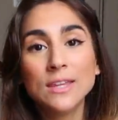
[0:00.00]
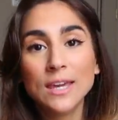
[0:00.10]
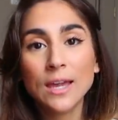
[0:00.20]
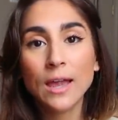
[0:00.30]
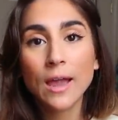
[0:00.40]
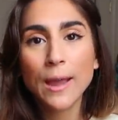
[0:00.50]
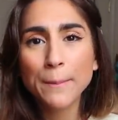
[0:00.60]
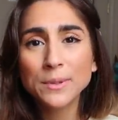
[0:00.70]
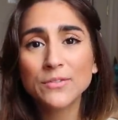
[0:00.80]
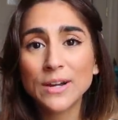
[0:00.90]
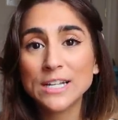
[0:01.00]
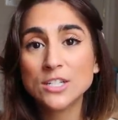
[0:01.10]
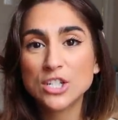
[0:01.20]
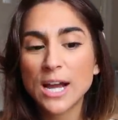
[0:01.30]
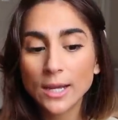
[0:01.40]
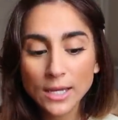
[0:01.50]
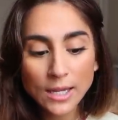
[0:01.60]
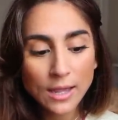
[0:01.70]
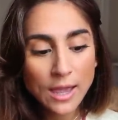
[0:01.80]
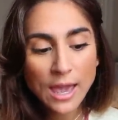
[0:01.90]
the Amplified
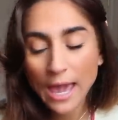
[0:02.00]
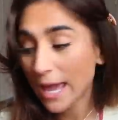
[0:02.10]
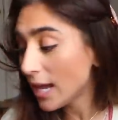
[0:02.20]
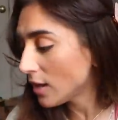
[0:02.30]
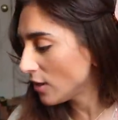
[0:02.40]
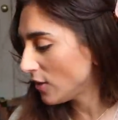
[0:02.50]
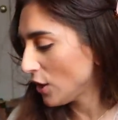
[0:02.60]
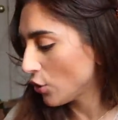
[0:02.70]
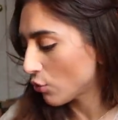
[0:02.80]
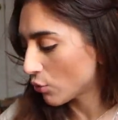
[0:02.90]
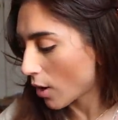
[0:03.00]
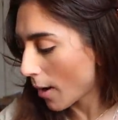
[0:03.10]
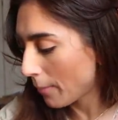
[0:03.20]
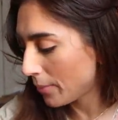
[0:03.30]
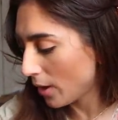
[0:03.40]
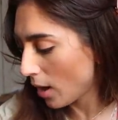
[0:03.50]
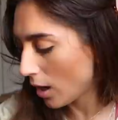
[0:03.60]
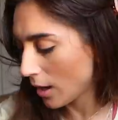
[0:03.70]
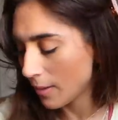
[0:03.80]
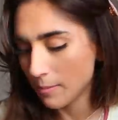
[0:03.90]
jacket and the crop
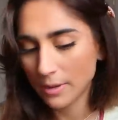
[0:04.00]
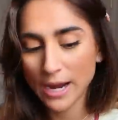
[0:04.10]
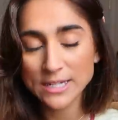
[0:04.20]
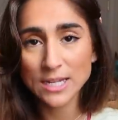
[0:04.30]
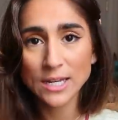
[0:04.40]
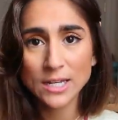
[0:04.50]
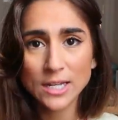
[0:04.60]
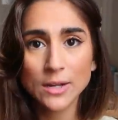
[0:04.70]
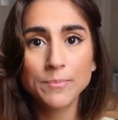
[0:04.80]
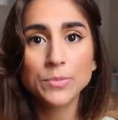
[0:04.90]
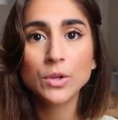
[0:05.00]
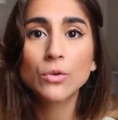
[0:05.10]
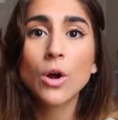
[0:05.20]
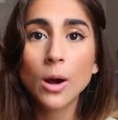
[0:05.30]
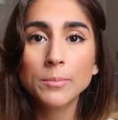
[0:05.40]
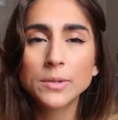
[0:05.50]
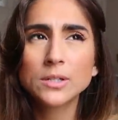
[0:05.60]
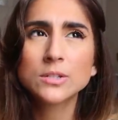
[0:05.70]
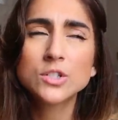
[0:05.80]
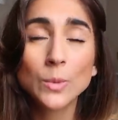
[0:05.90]
um, Identity cropped
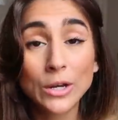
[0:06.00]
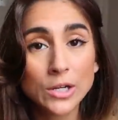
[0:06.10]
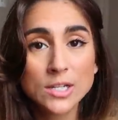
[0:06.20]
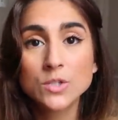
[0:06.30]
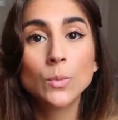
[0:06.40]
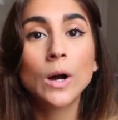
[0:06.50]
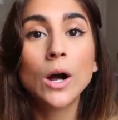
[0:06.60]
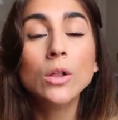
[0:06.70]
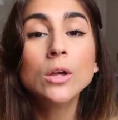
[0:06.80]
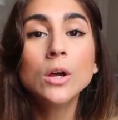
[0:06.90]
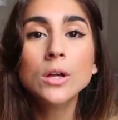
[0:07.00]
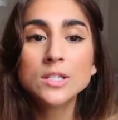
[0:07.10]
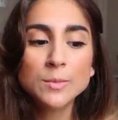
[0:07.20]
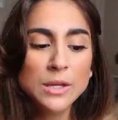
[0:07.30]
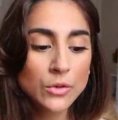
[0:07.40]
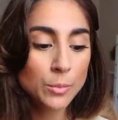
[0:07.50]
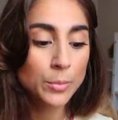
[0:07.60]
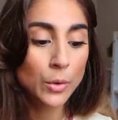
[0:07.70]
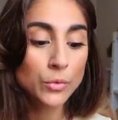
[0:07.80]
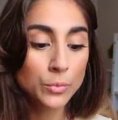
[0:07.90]
sweater as well. To me, they're
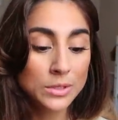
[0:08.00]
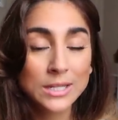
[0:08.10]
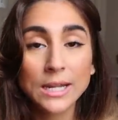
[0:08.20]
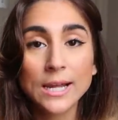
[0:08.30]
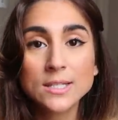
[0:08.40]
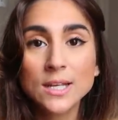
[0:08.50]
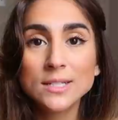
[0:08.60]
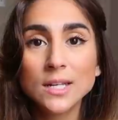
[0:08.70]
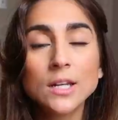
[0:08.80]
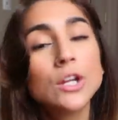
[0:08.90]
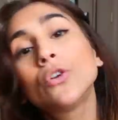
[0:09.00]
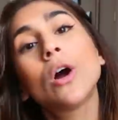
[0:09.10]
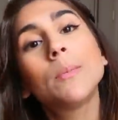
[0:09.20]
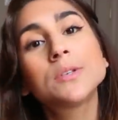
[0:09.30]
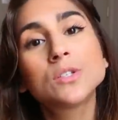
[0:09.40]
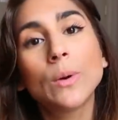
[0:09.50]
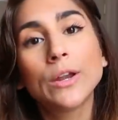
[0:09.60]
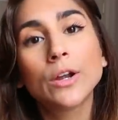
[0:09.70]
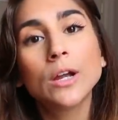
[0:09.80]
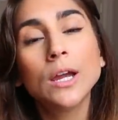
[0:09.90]
both really nice. The Identity Crop
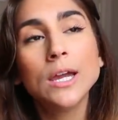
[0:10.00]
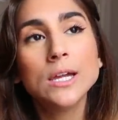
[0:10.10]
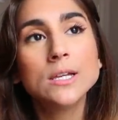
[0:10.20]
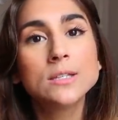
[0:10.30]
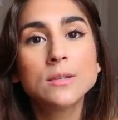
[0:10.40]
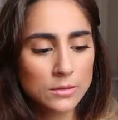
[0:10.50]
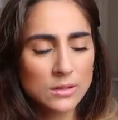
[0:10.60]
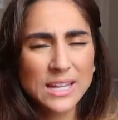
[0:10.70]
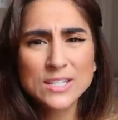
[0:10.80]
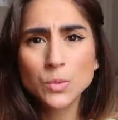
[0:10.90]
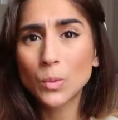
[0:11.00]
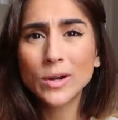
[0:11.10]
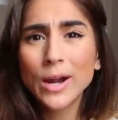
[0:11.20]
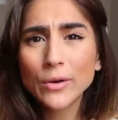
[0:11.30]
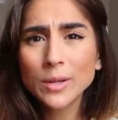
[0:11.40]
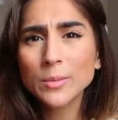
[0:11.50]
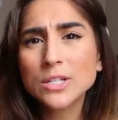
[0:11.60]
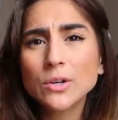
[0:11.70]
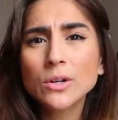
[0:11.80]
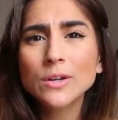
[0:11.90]
sweater is less workouty
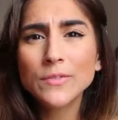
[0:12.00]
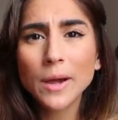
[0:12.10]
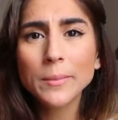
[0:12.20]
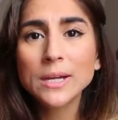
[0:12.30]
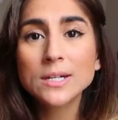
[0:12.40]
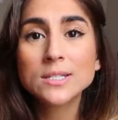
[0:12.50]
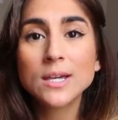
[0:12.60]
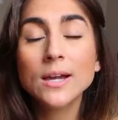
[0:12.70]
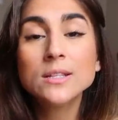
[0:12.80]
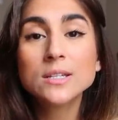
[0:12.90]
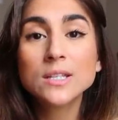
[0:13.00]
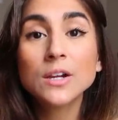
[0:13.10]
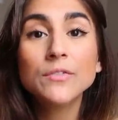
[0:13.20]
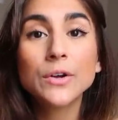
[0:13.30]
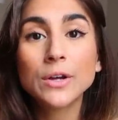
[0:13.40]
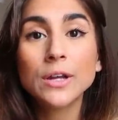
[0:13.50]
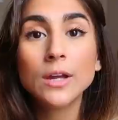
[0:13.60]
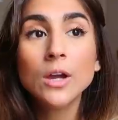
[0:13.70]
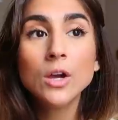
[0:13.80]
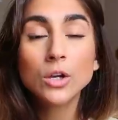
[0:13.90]
material if that makes sense it's like a
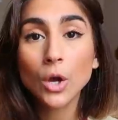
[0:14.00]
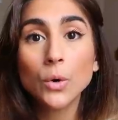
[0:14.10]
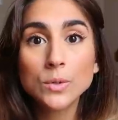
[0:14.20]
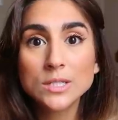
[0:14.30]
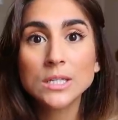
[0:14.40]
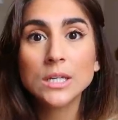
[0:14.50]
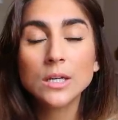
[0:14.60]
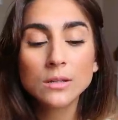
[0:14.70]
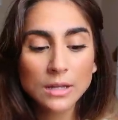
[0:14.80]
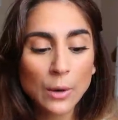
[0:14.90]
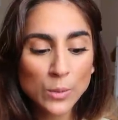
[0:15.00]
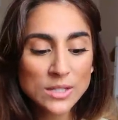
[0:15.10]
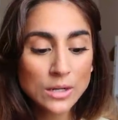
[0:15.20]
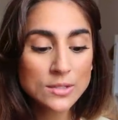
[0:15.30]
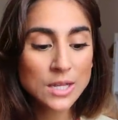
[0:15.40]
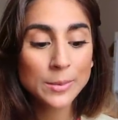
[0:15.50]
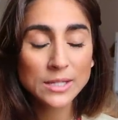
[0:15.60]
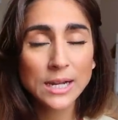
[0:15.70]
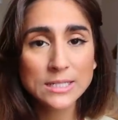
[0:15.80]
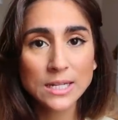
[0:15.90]
very cozy one thing i'll say about
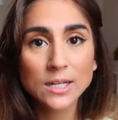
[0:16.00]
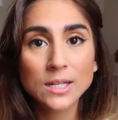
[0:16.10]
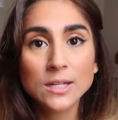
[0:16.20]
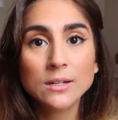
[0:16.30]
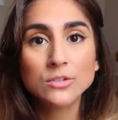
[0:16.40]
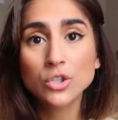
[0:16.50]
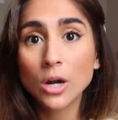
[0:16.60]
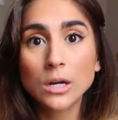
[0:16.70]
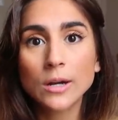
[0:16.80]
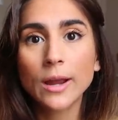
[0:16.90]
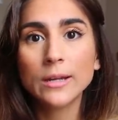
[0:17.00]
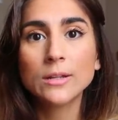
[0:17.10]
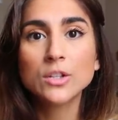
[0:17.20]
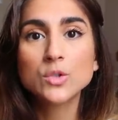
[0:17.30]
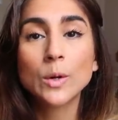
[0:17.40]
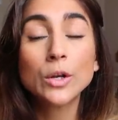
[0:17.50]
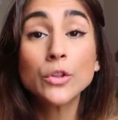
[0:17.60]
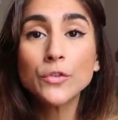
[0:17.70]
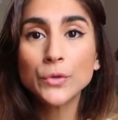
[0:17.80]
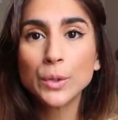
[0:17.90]
the identity jogger and the sweater
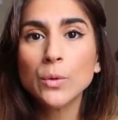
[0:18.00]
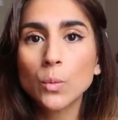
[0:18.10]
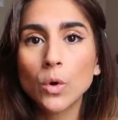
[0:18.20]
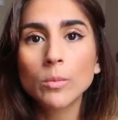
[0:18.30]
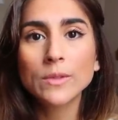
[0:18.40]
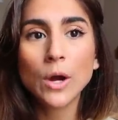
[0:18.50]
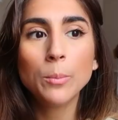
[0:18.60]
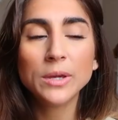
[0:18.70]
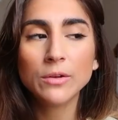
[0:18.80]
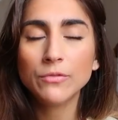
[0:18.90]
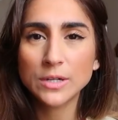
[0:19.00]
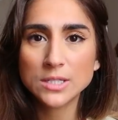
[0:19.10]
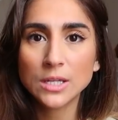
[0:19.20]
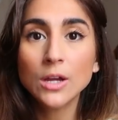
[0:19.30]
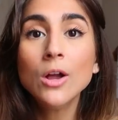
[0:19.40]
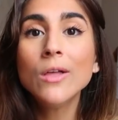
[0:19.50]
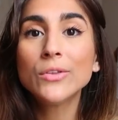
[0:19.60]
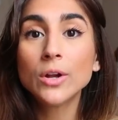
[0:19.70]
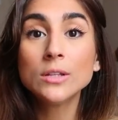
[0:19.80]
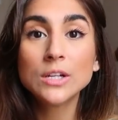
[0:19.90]
they're very warm without being fuzzy
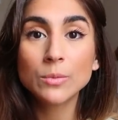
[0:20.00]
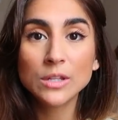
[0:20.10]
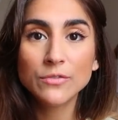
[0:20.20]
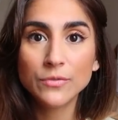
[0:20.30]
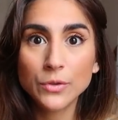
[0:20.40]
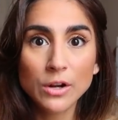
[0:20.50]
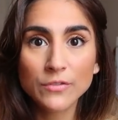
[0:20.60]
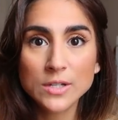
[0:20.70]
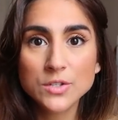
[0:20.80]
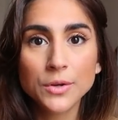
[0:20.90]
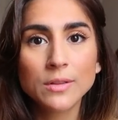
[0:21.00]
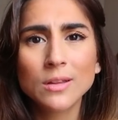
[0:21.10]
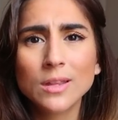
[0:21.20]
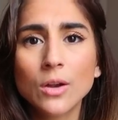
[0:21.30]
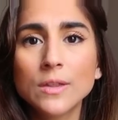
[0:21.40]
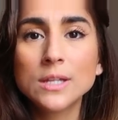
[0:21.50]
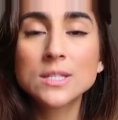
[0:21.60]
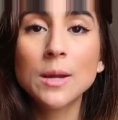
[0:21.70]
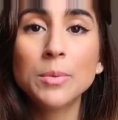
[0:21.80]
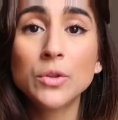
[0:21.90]
they're not like really they're not fuzzy or anything like that on the
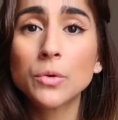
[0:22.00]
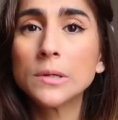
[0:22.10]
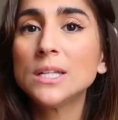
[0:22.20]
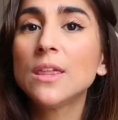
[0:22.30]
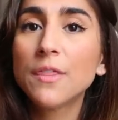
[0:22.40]
inside but they're really